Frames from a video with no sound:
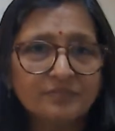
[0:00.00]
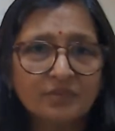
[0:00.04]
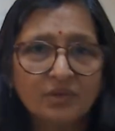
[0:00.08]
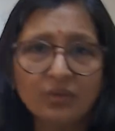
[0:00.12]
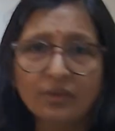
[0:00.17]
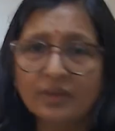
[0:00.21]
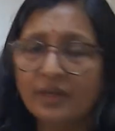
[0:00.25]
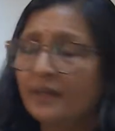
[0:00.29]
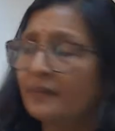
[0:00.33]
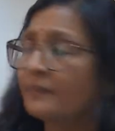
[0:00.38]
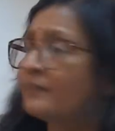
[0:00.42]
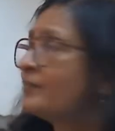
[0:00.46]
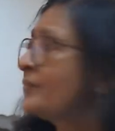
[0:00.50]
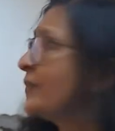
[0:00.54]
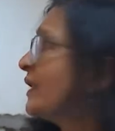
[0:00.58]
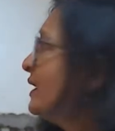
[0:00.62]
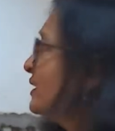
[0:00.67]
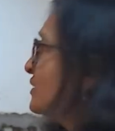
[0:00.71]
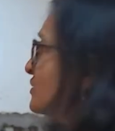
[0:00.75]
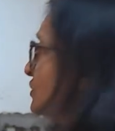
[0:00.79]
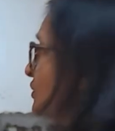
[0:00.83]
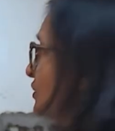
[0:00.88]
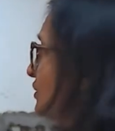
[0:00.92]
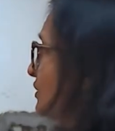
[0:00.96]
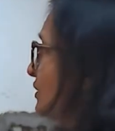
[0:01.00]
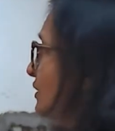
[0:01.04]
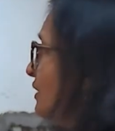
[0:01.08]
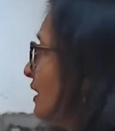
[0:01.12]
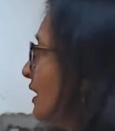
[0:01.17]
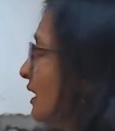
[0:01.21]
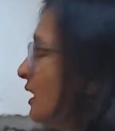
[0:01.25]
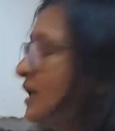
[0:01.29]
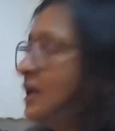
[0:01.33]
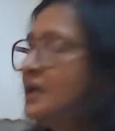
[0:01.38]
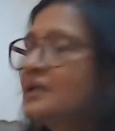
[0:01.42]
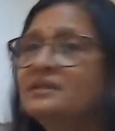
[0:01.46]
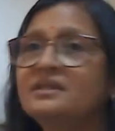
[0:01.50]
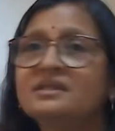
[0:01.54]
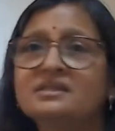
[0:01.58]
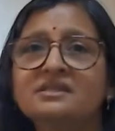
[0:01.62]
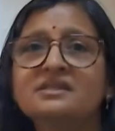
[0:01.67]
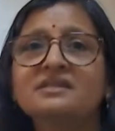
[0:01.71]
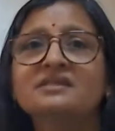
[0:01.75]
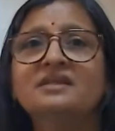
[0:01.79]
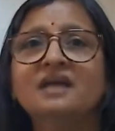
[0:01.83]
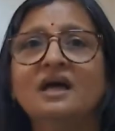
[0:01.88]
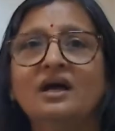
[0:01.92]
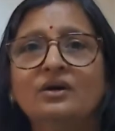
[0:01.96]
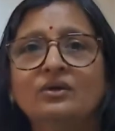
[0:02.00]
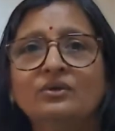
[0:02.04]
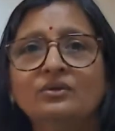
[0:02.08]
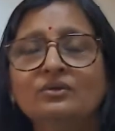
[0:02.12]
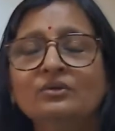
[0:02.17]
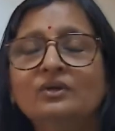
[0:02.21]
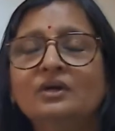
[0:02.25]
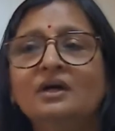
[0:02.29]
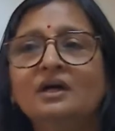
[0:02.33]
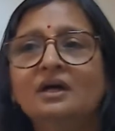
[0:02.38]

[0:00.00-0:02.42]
Okay, so this is how